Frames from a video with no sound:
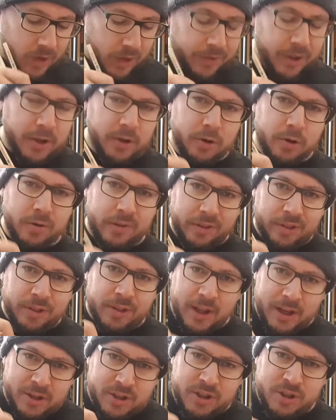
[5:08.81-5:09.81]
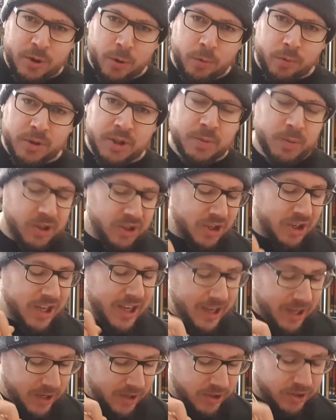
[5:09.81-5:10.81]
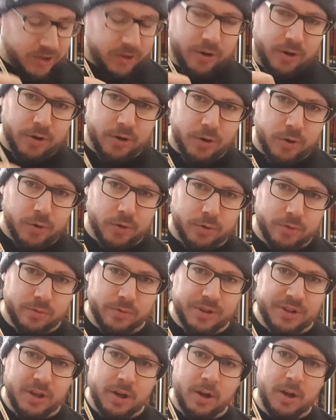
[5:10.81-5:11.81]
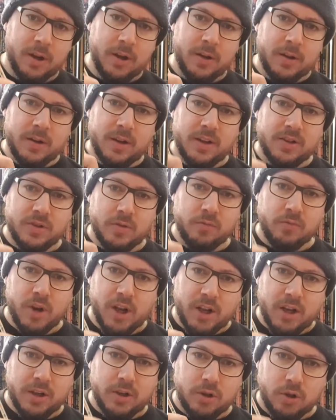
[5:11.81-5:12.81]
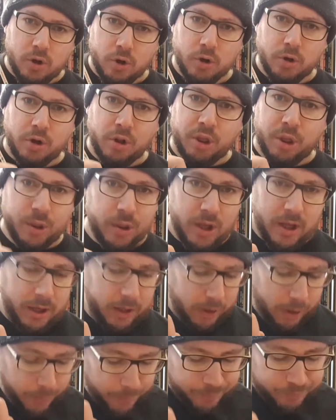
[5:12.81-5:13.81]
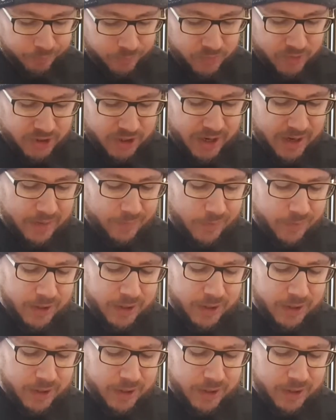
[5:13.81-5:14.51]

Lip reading: I think a good thick sauce which adheres to the noodles is a really good thing to have.